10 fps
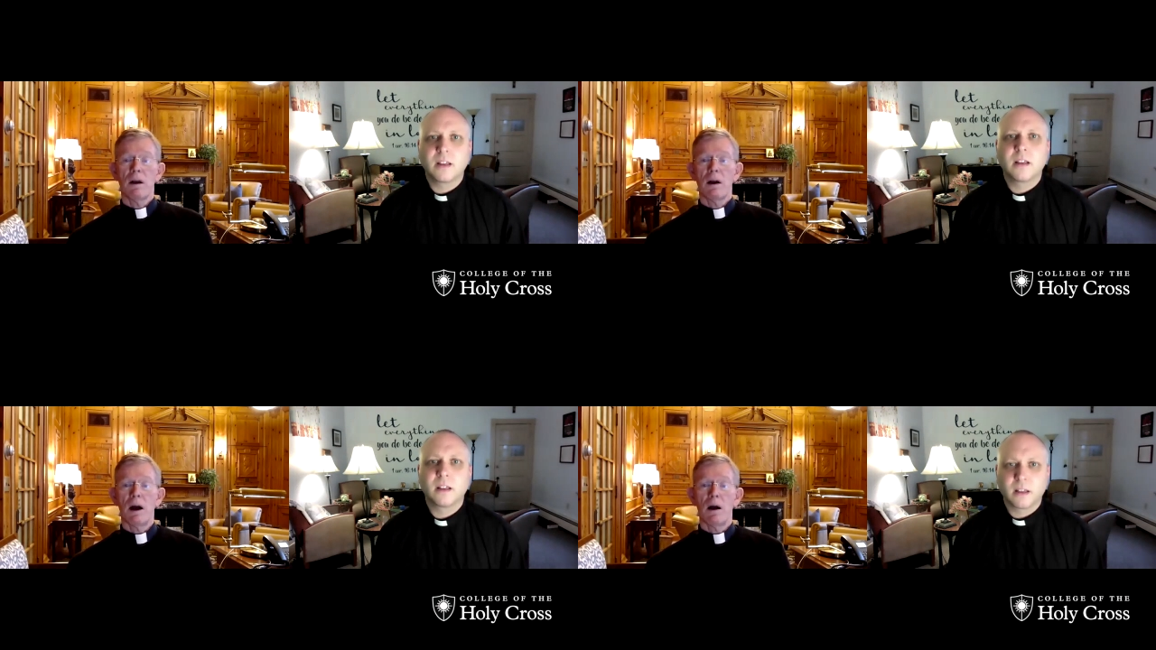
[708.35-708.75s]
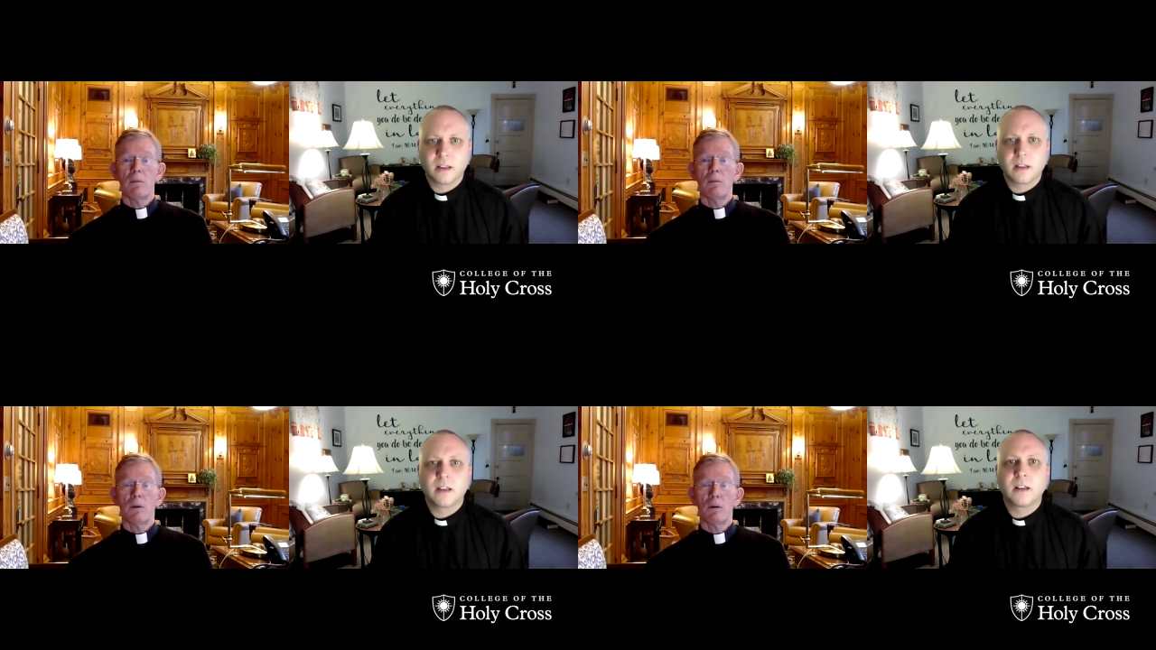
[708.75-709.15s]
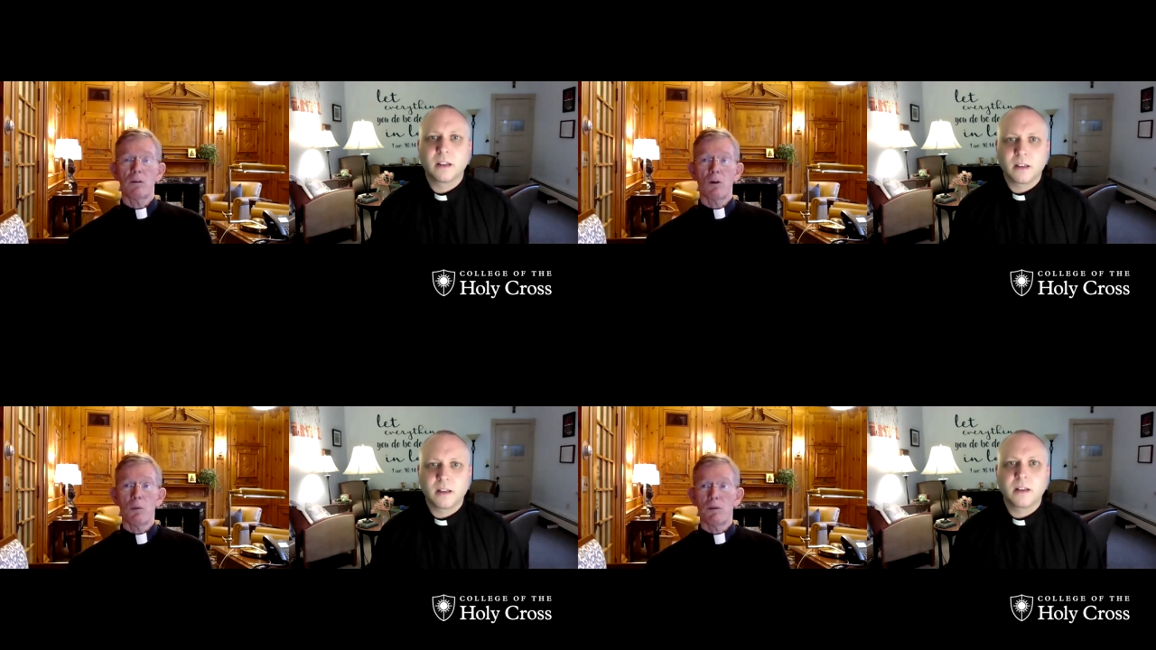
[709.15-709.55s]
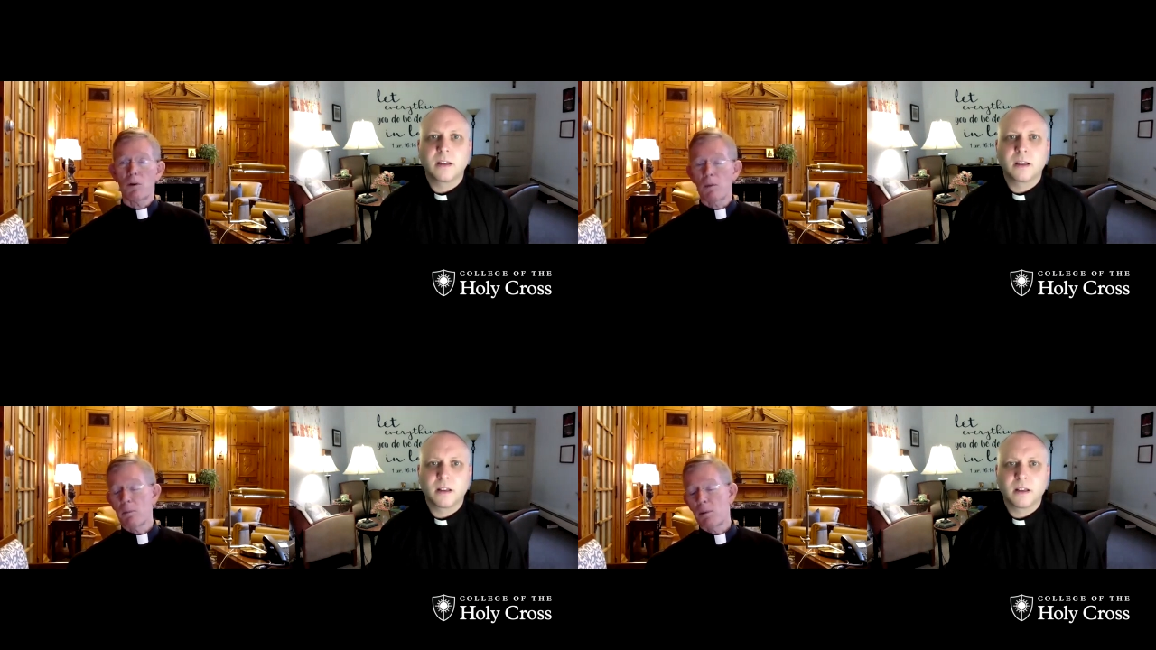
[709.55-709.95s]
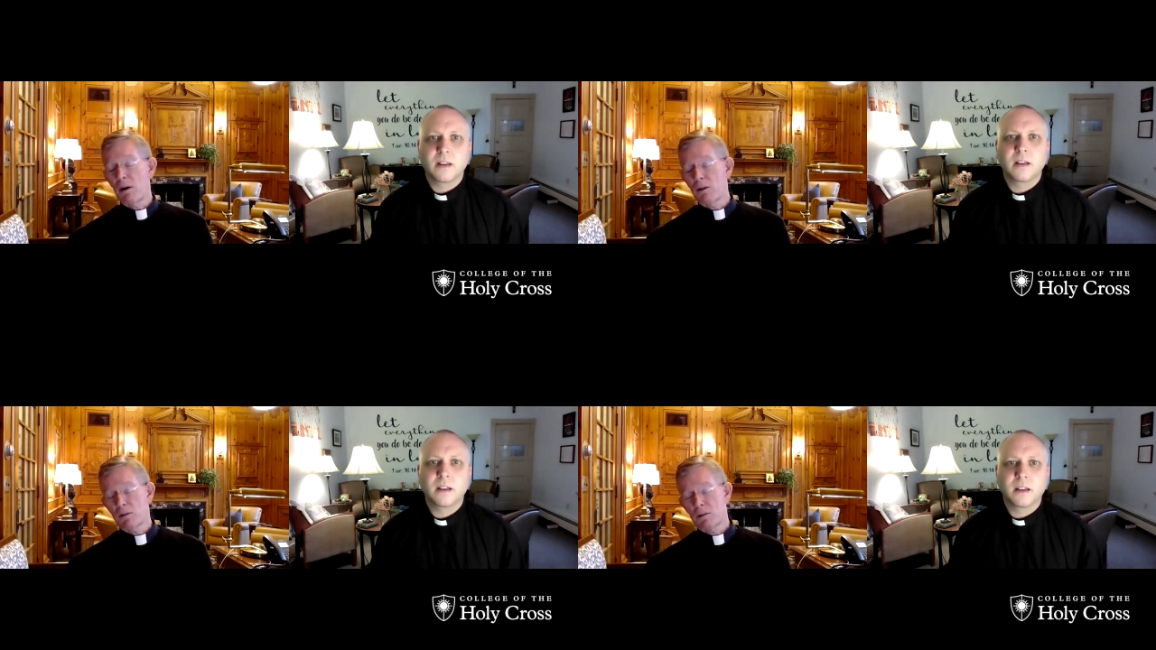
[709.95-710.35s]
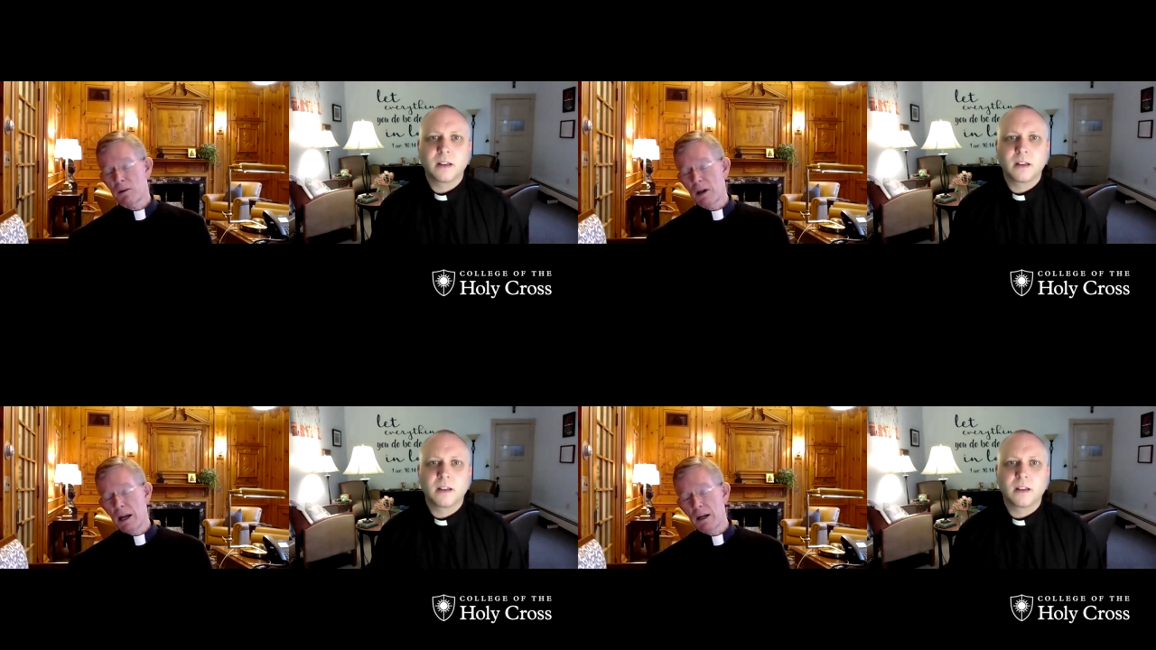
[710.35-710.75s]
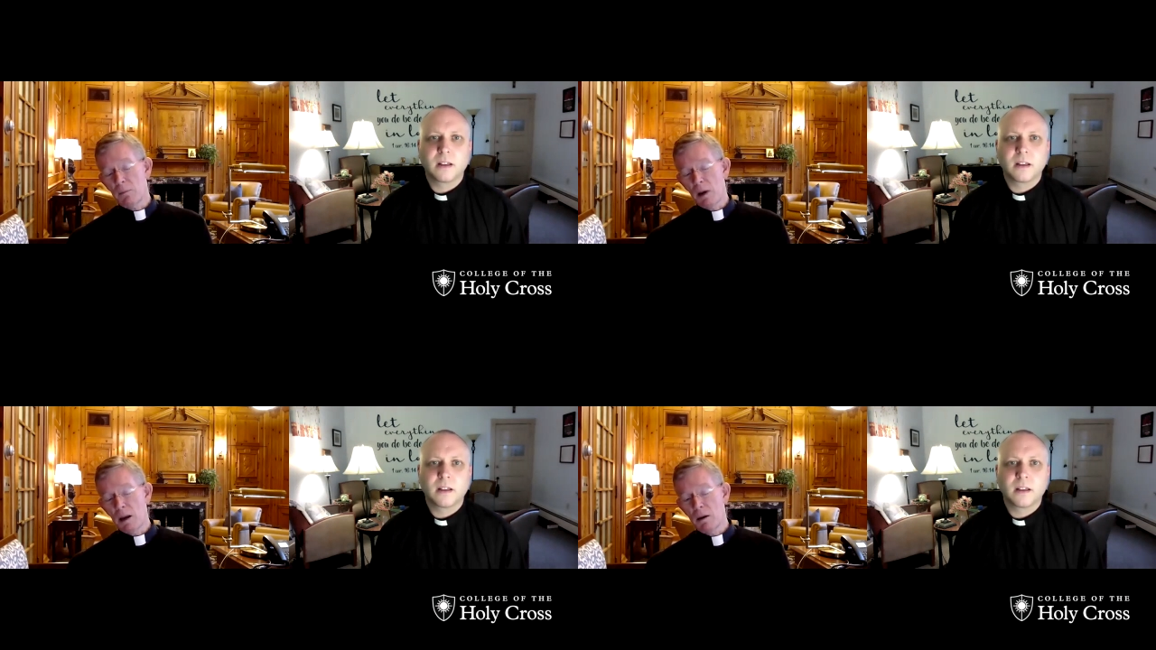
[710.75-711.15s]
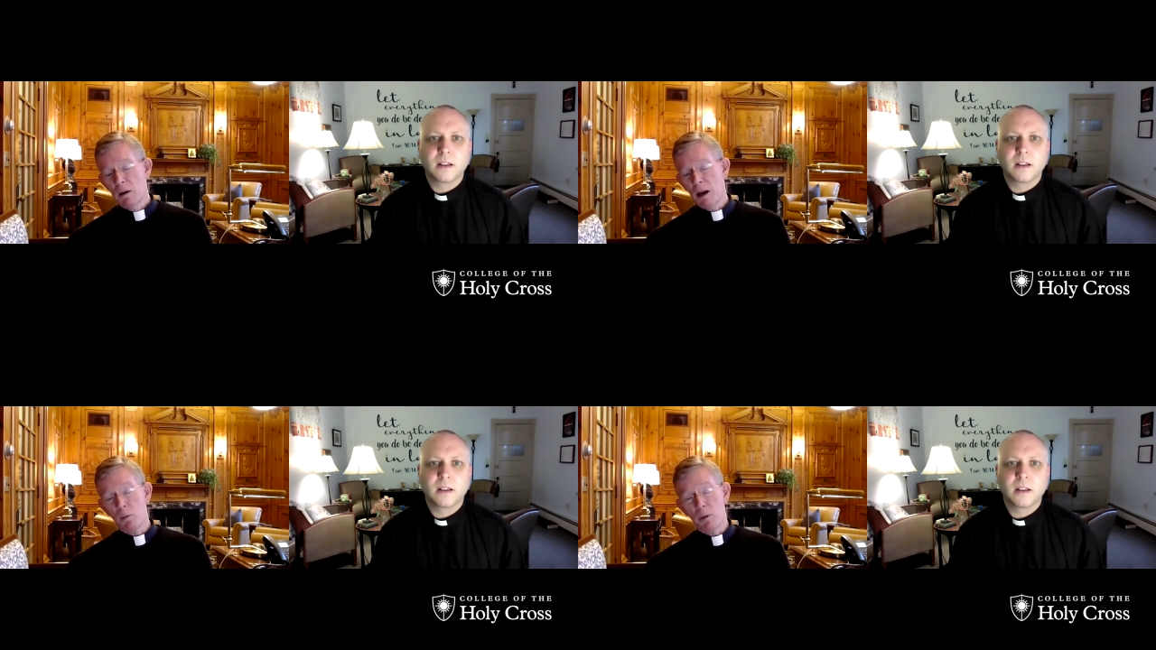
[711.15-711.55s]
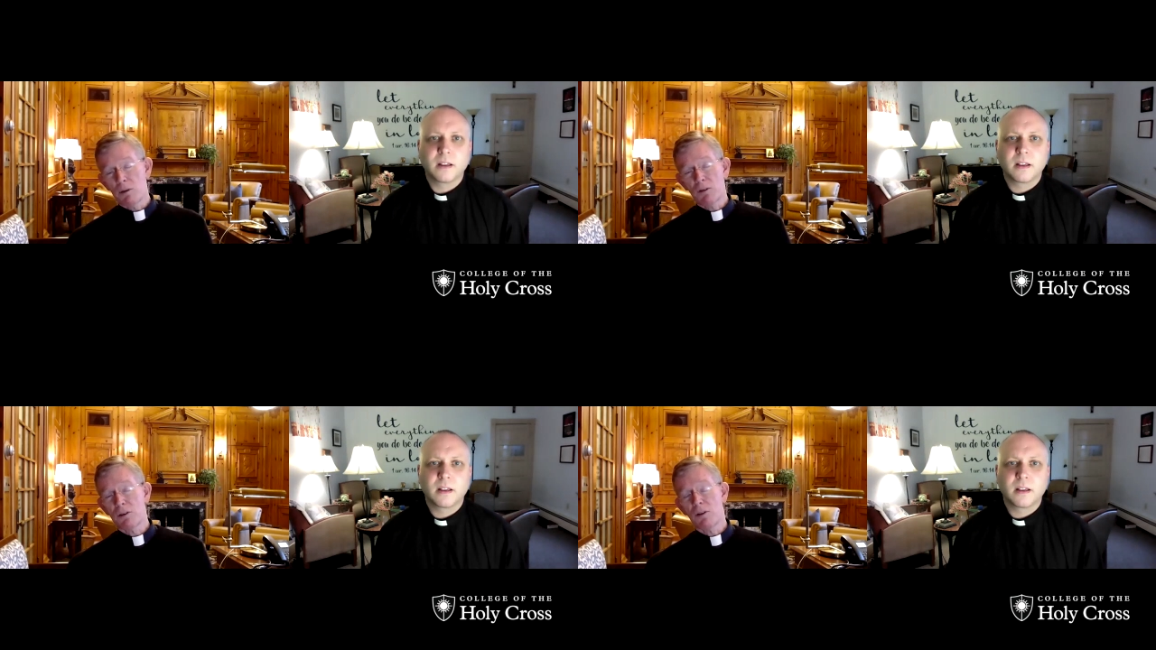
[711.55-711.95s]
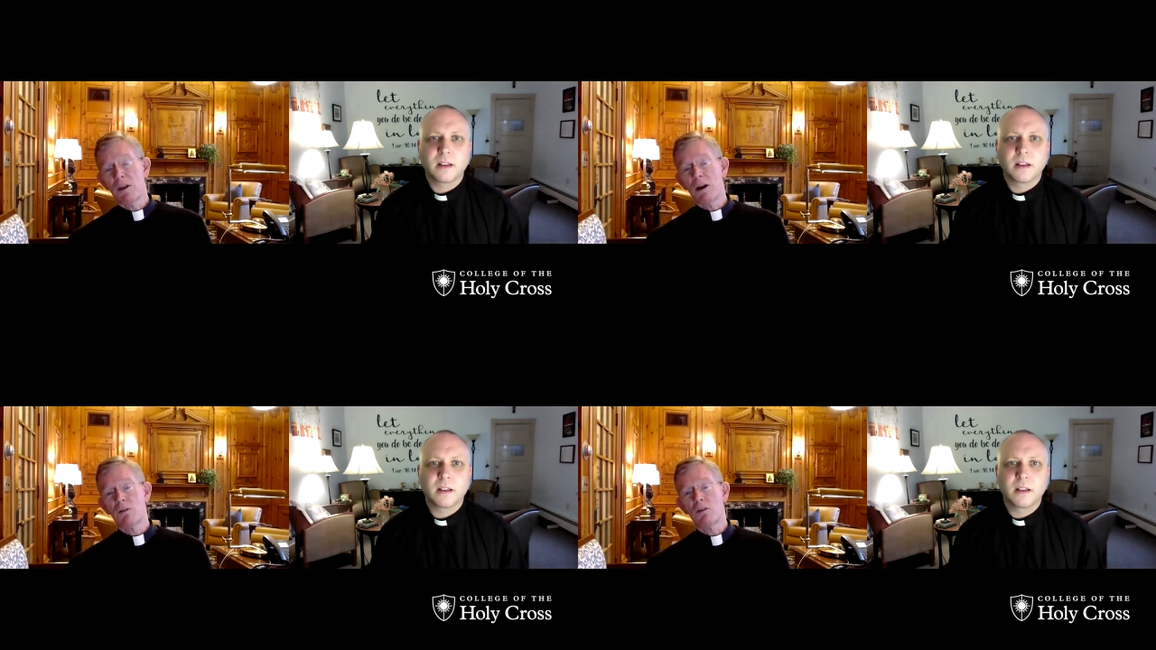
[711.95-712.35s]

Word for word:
Speaker 1: Um, or so before my parents died, and my I have a brother still there.